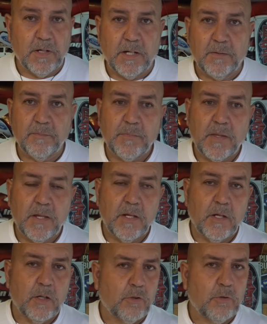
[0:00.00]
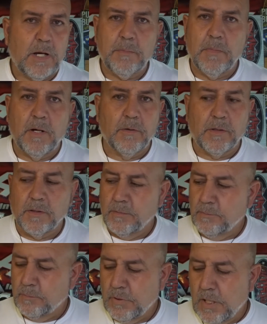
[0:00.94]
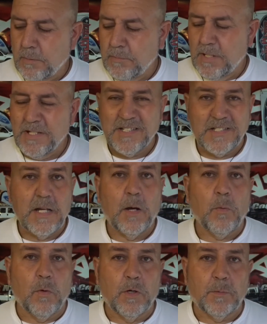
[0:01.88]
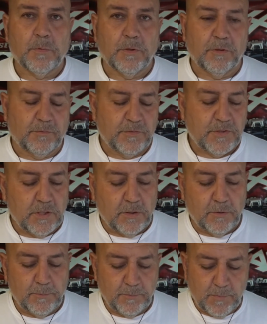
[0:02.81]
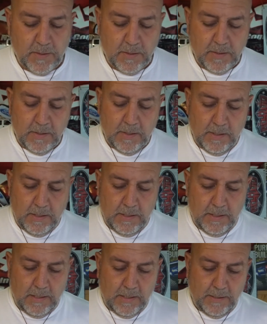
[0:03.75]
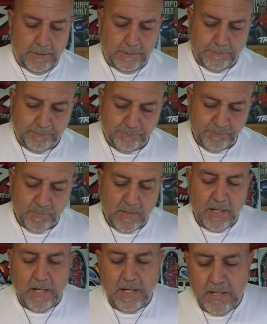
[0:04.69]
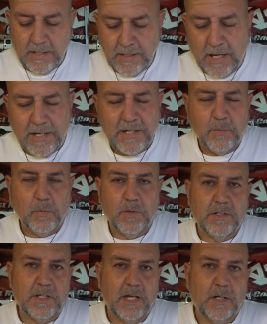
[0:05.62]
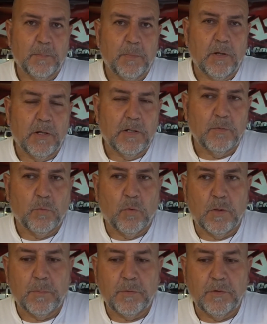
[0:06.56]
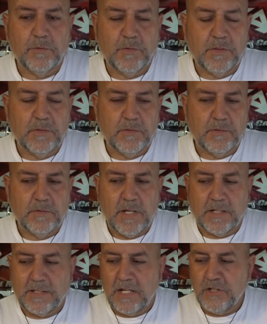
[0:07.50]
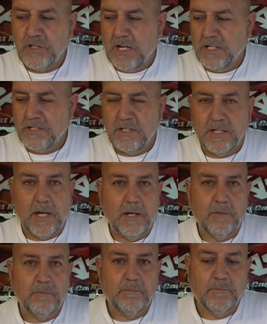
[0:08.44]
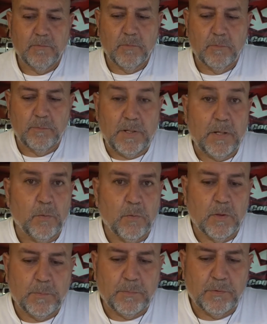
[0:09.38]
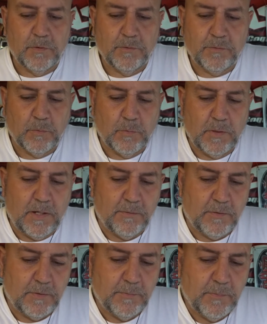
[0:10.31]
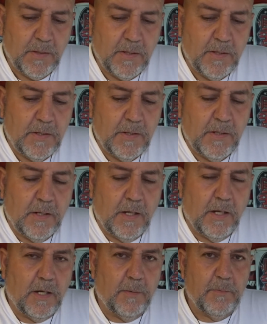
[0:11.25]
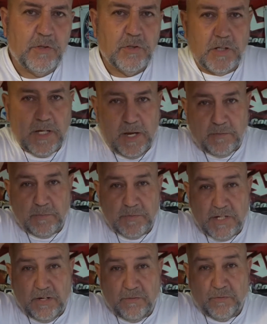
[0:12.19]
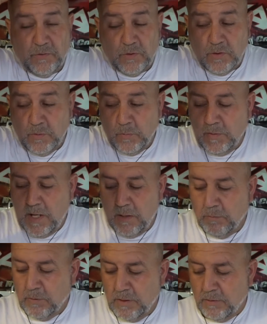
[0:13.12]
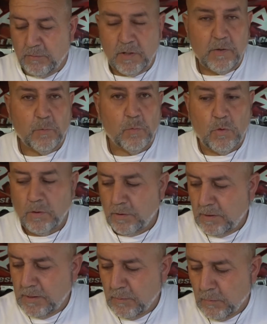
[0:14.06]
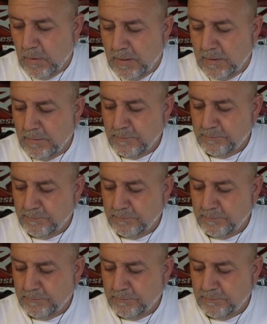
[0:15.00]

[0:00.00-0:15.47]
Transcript: in it. Great motor, problem is it's not waterproof. So I didn't want to take it apart and waterproof it and take that chance at not being waterproof or whatever. The truck came from South Florida, where they don't really run in water anyway,